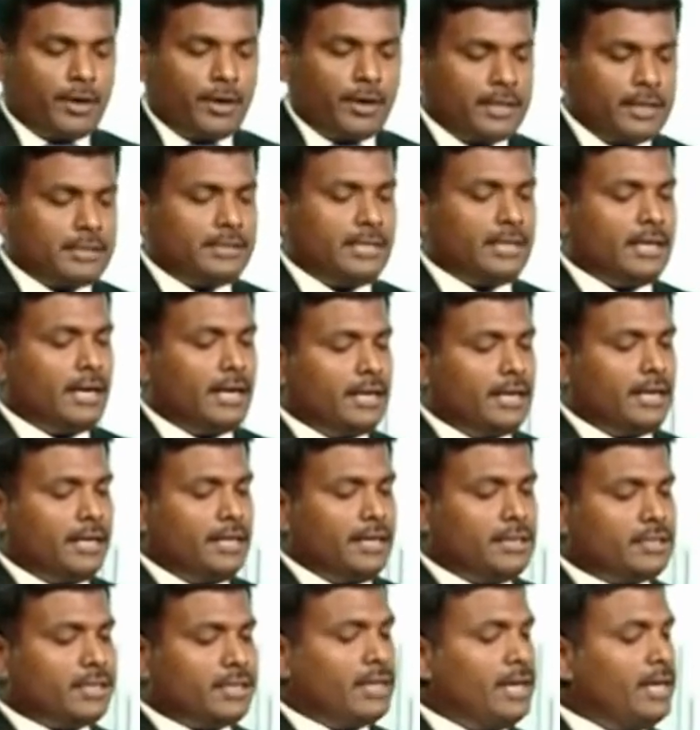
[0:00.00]
progressing
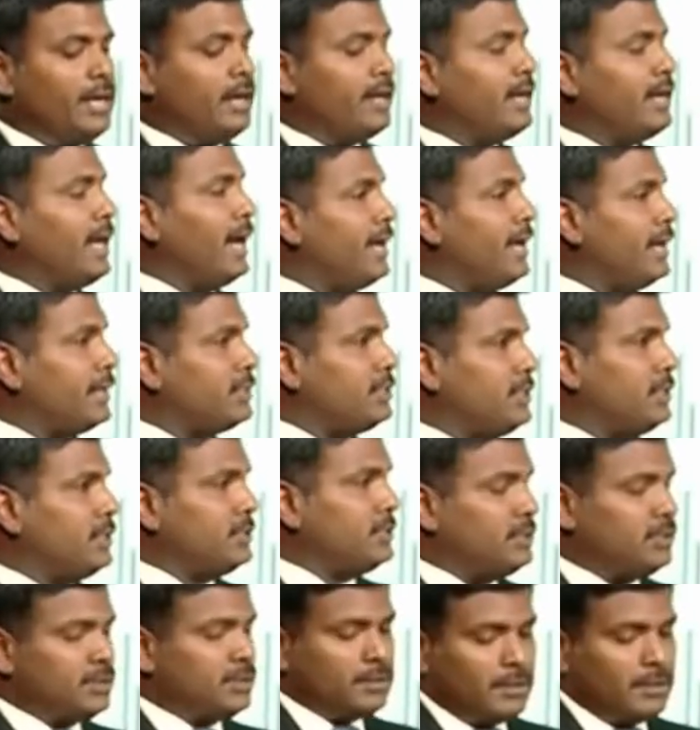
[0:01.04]
under his clear
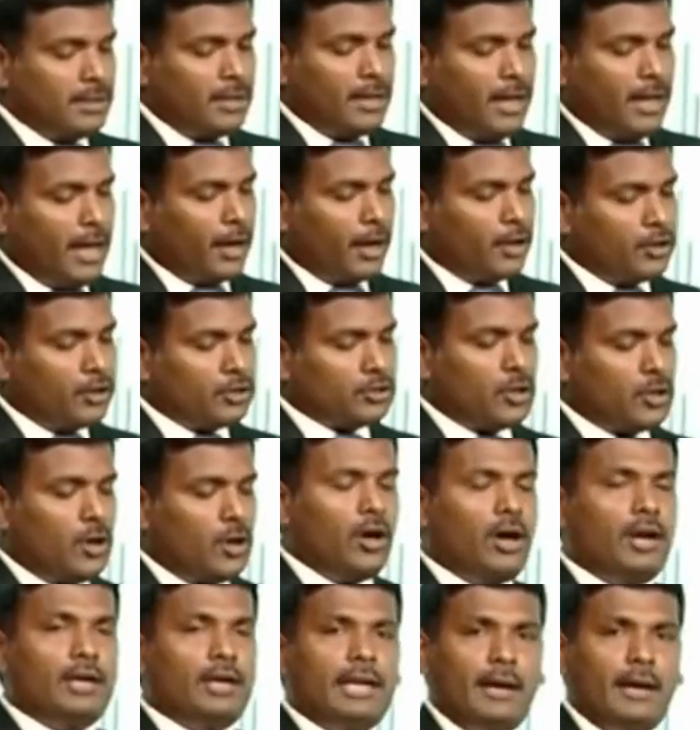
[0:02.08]
directions across
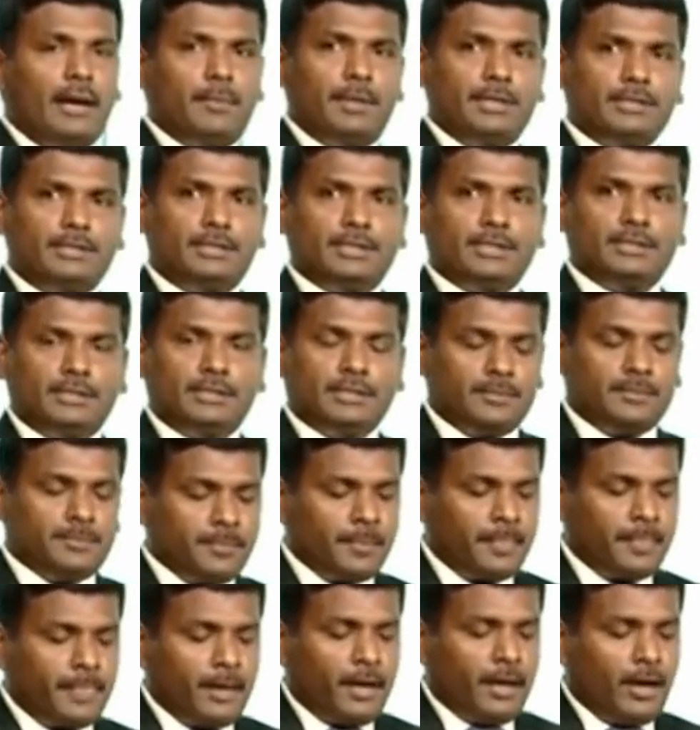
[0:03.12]
all dimensions.
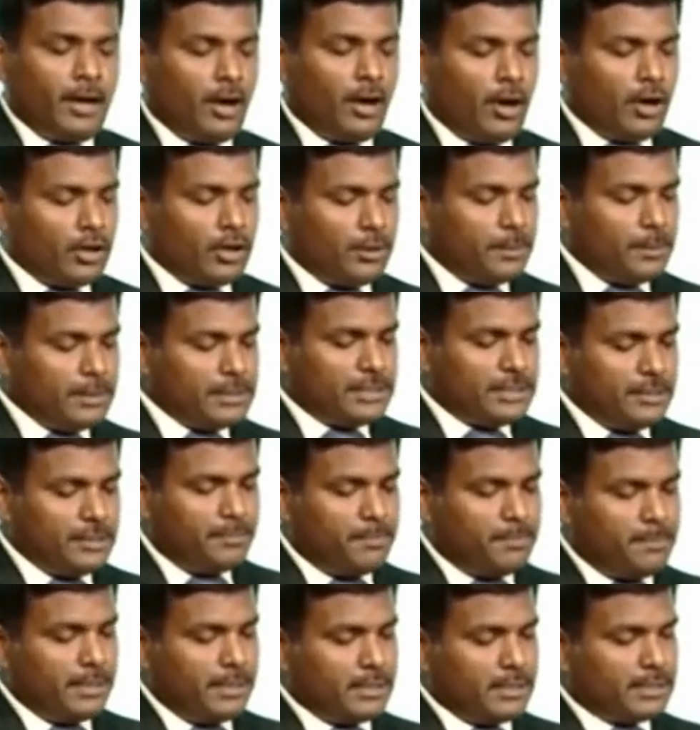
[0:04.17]
Our Honorable
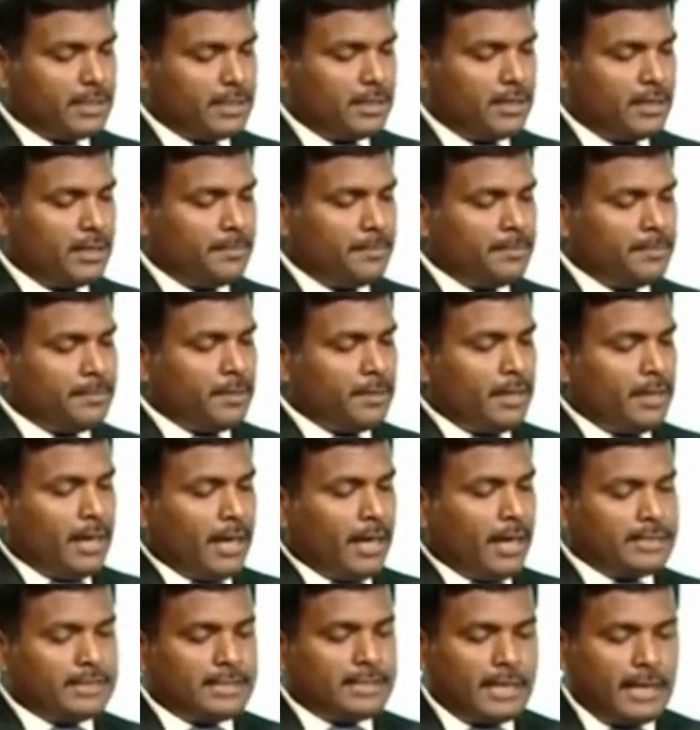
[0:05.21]
Chief Minister
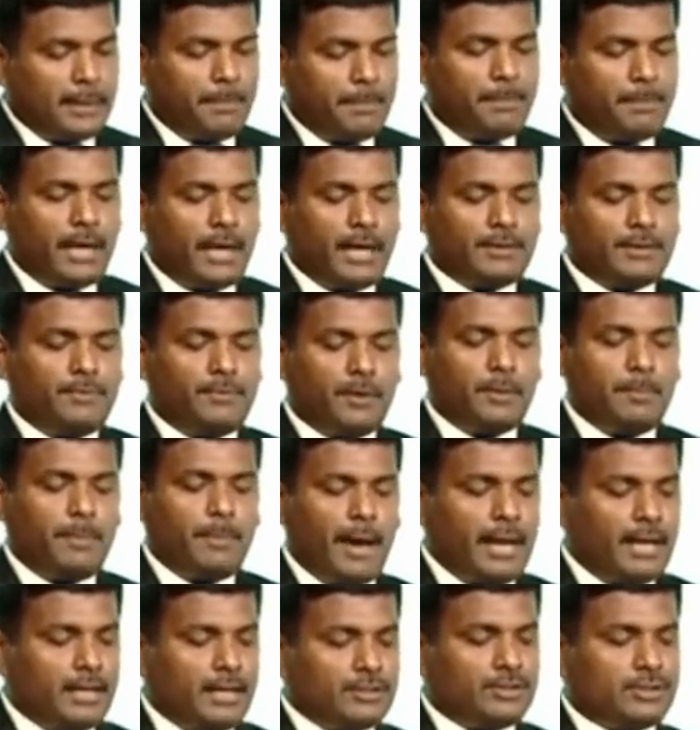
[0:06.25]
has set a path for
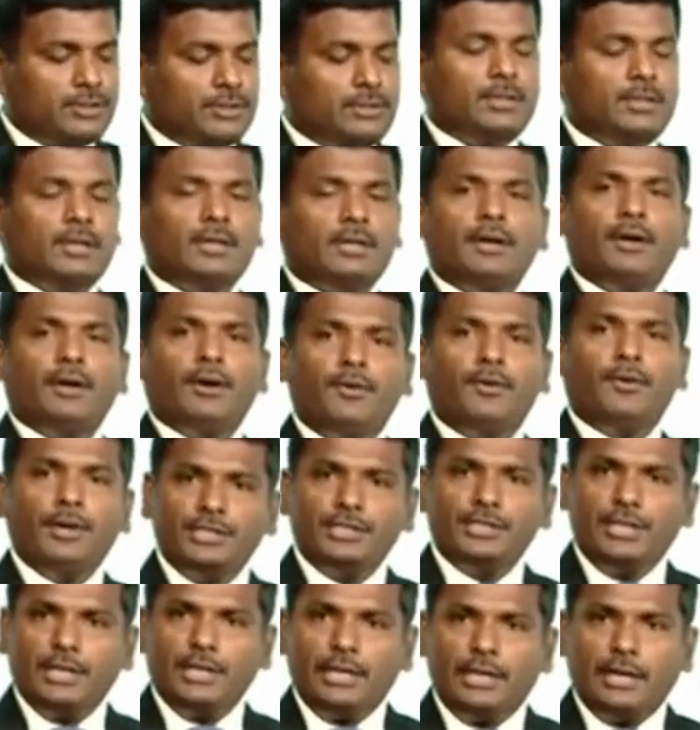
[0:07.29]
balanced
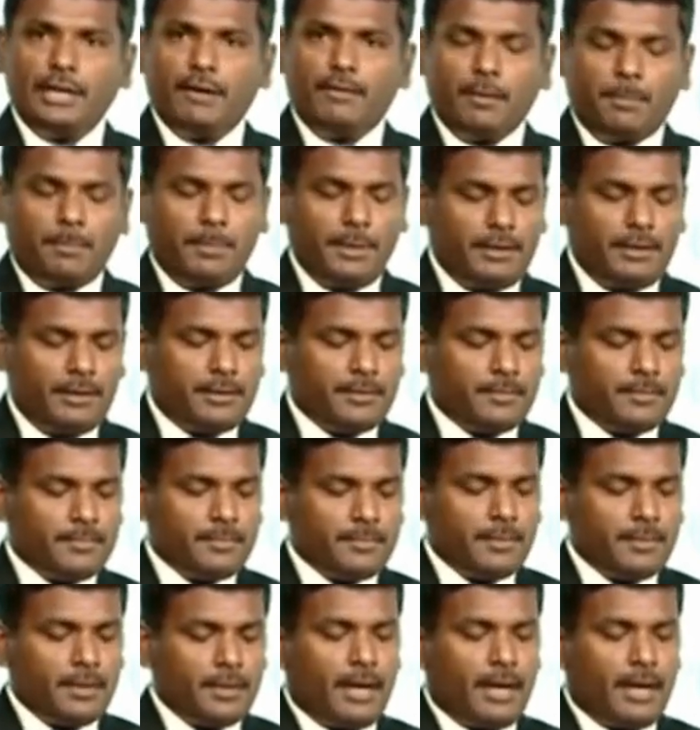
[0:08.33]
regional development